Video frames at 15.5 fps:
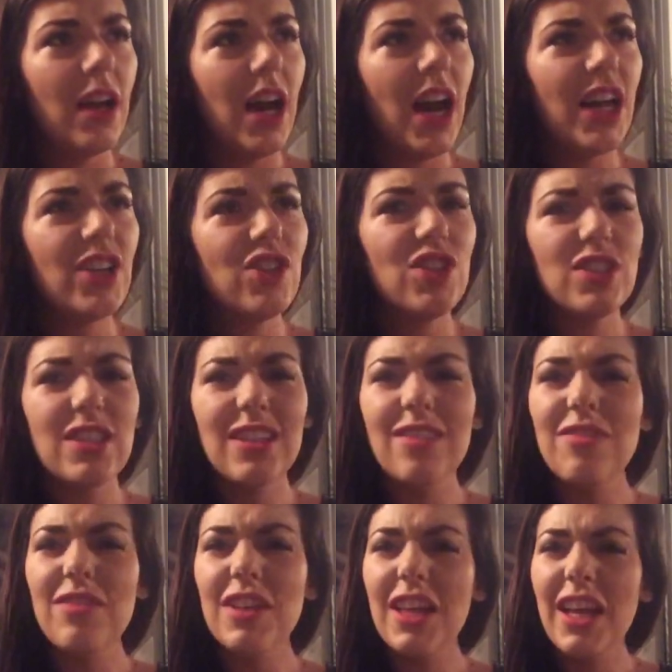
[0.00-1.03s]
I just
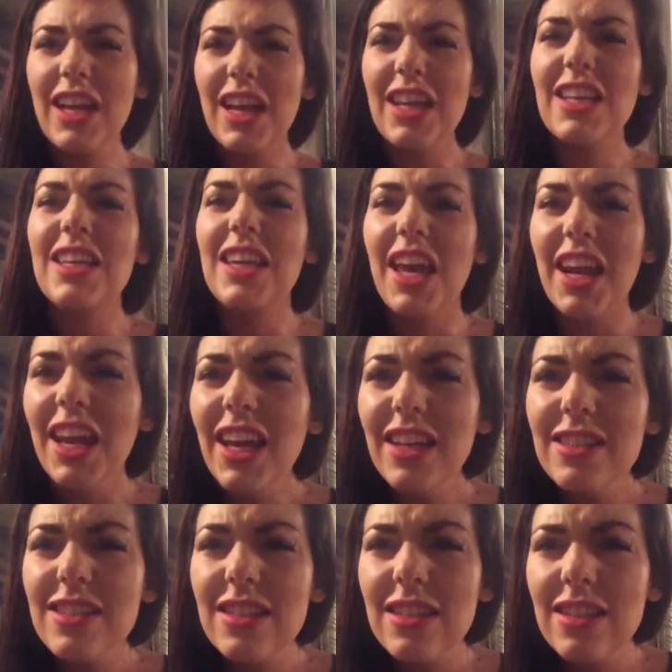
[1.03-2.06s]
feel like I get
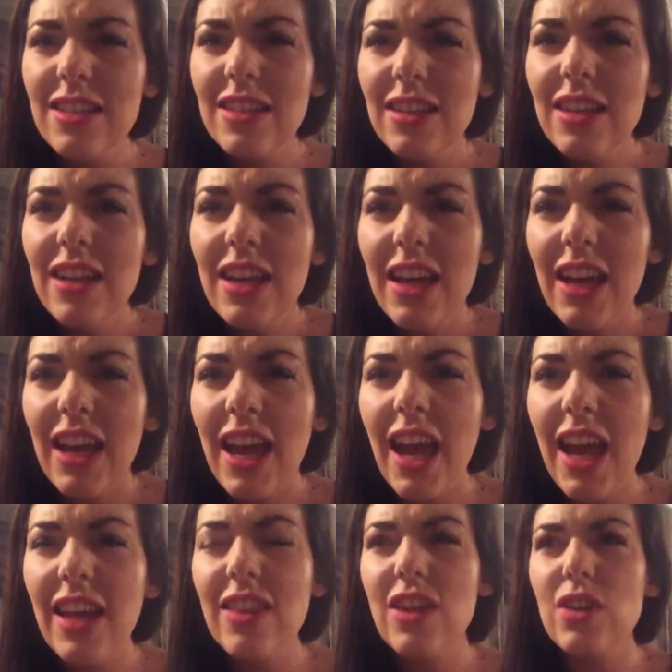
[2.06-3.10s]
it.
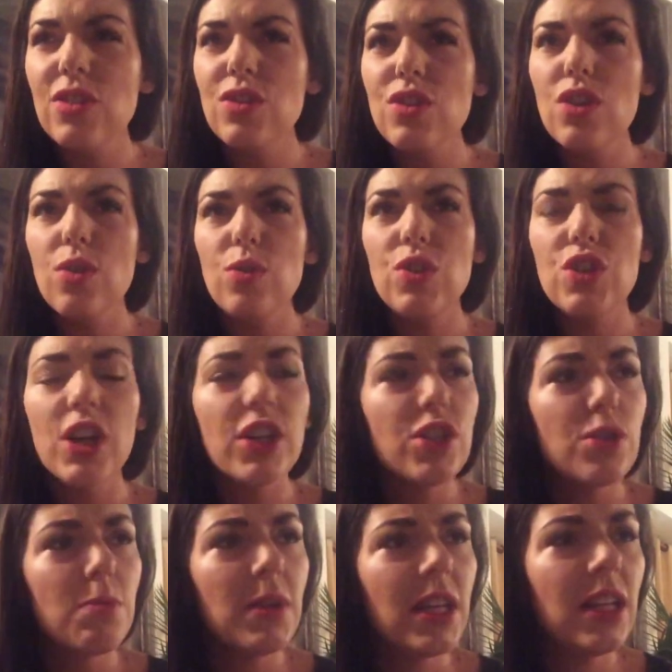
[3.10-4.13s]
And there's no
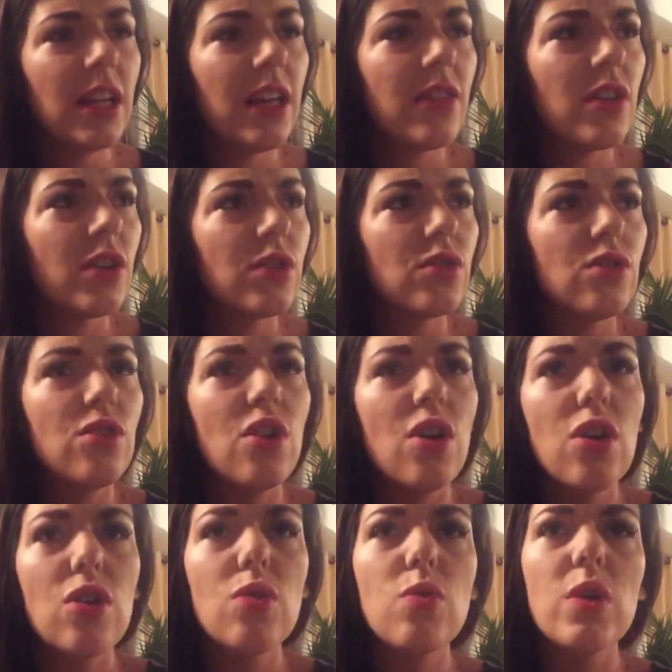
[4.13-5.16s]
judgment and there's
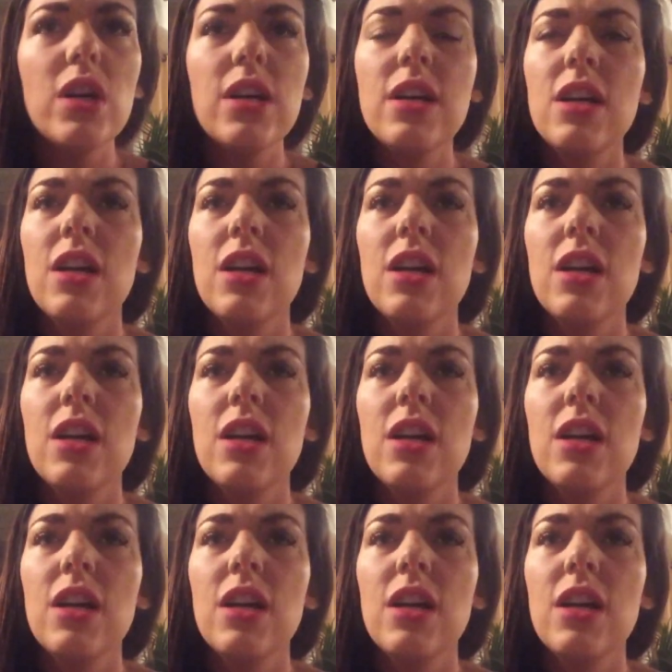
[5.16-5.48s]
no